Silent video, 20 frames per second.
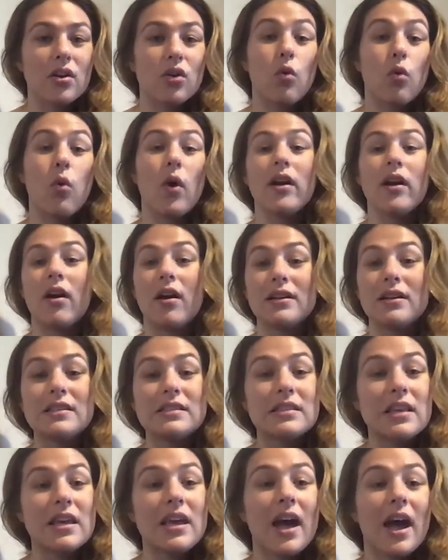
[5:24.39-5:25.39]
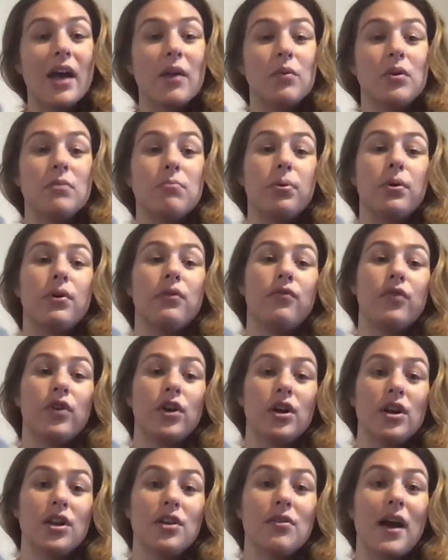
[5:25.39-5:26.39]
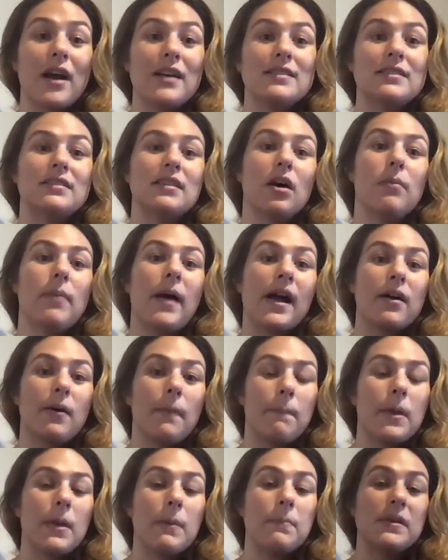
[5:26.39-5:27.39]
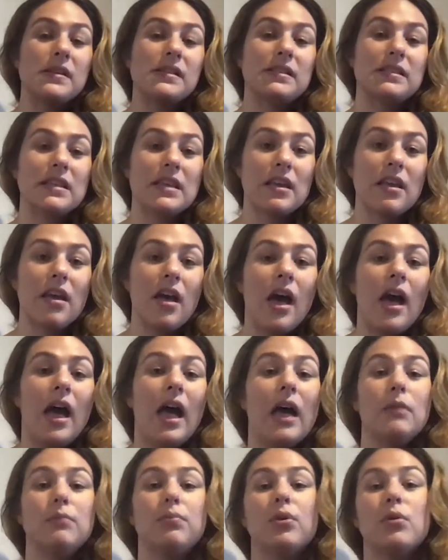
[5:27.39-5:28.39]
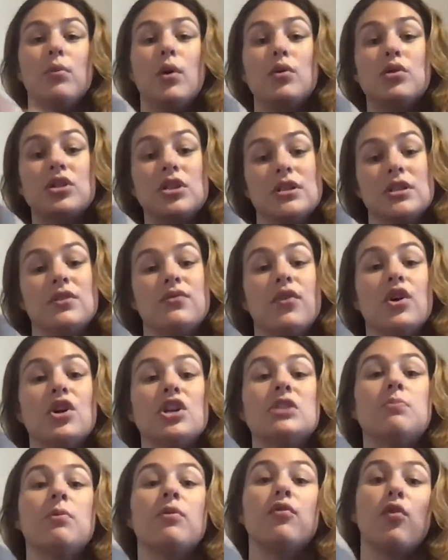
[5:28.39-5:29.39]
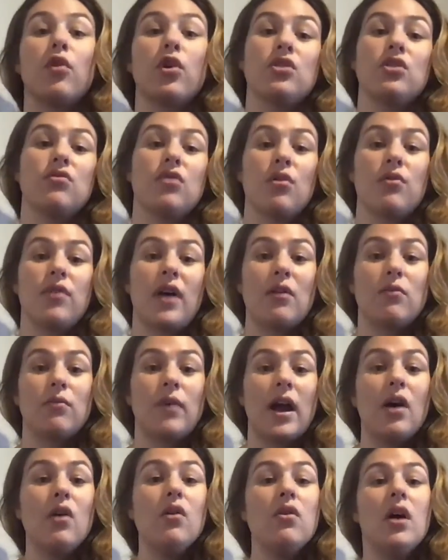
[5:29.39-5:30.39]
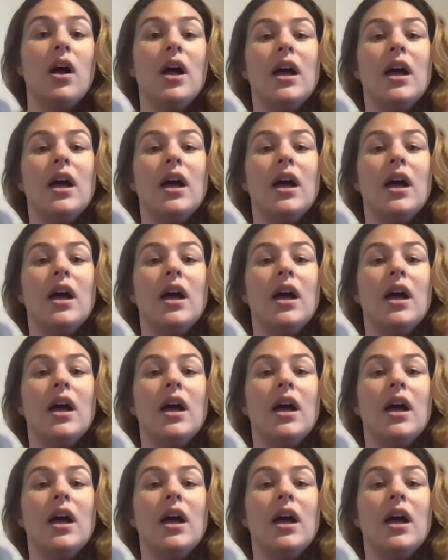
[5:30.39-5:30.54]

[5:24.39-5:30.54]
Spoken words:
Quite honestly, I would prefer you guys scale back on PPC and promotions first before you go that route.